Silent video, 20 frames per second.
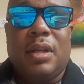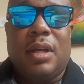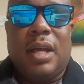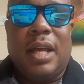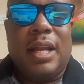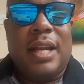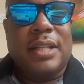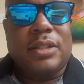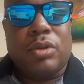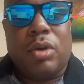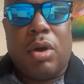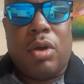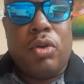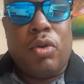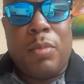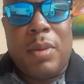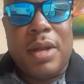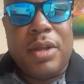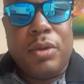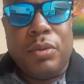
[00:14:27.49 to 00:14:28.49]
And that's all on
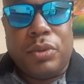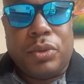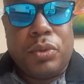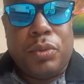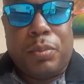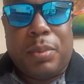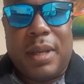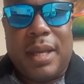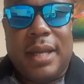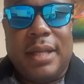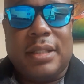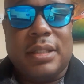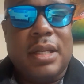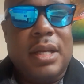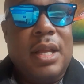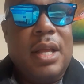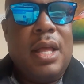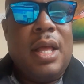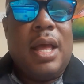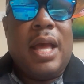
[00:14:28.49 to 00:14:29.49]
my YouTube page.
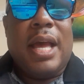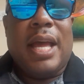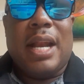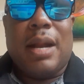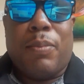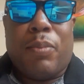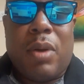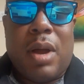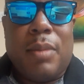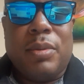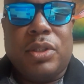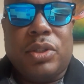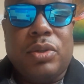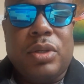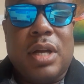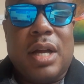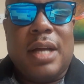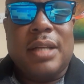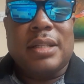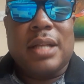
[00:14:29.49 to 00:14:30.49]
And I promise you
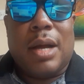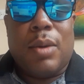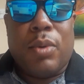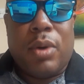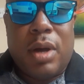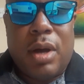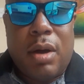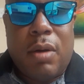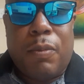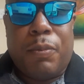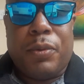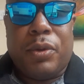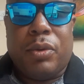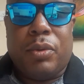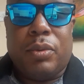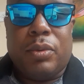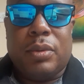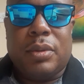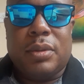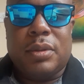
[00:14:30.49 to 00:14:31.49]
guys, I will help
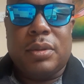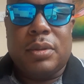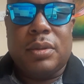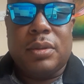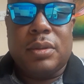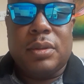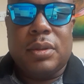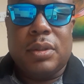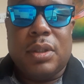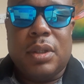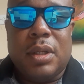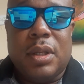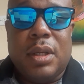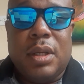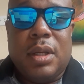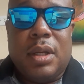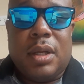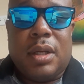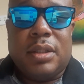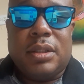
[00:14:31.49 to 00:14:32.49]
you.
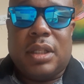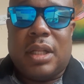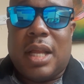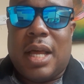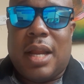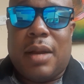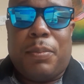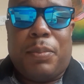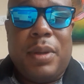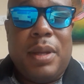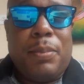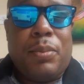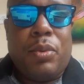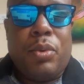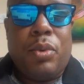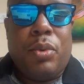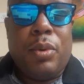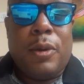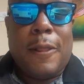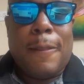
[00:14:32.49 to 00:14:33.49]
Because a lot of
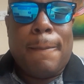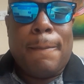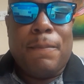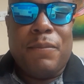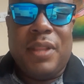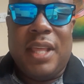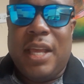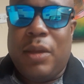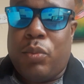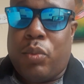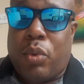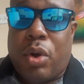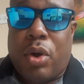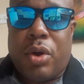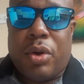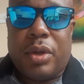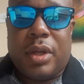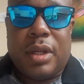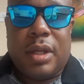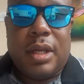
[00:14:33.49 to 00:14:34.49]
people need
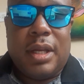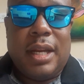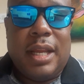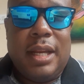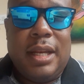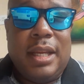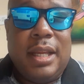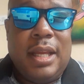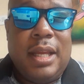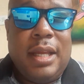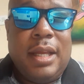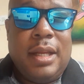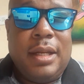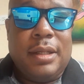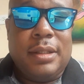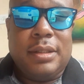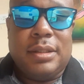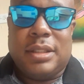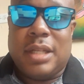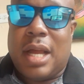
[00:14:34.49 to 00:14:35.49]
work and they need
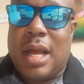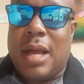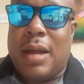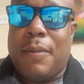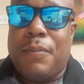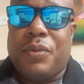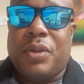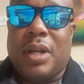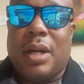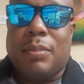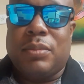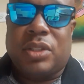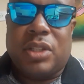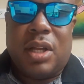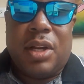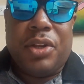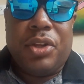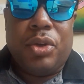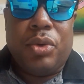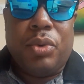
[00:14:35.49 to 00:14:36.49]
jobs. And I'm
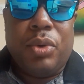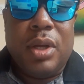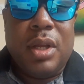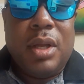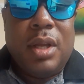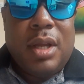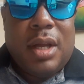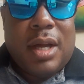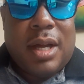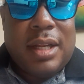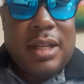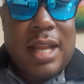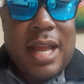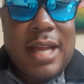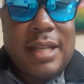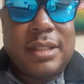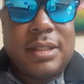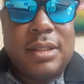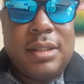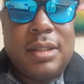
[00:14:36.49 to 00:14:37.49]
telling you,
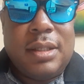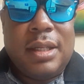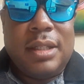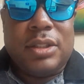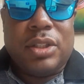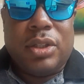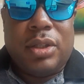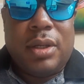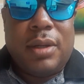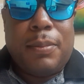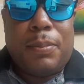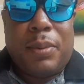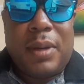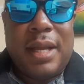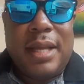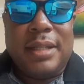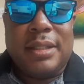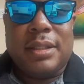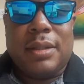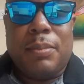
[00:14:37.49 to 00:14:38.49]
Alaska is a good
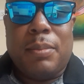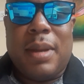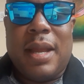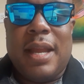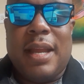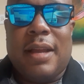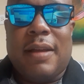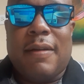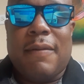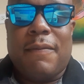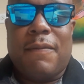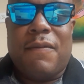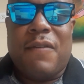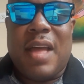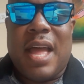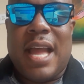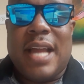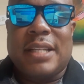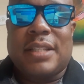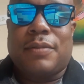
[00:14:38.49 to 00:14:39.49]
place to make
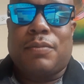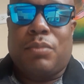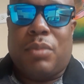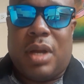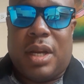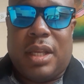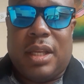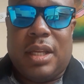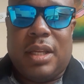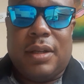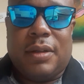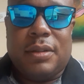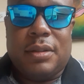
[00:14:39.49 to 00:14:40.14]
fast money.